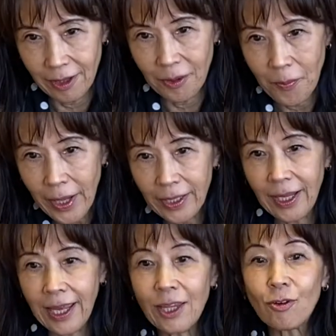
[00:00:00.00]
the money,
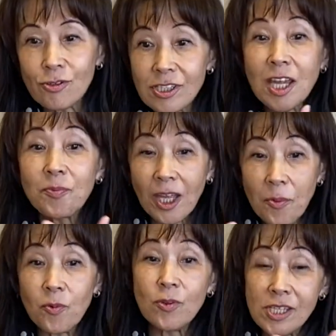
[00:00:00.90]
and also same
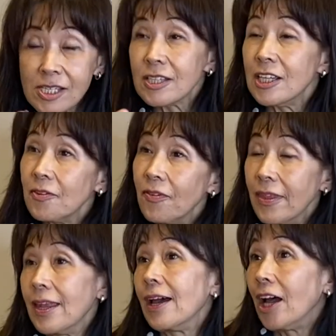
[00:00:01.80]
time we just give
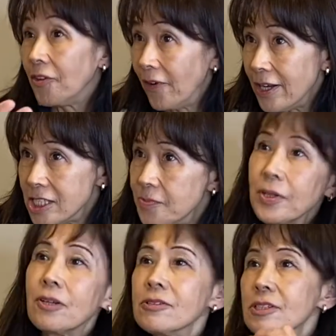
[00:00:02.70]
the advice
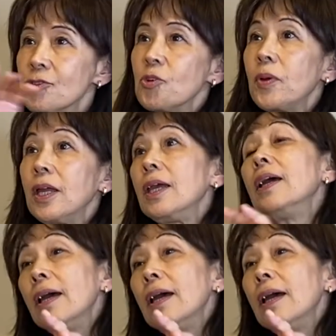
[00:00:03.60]
because so many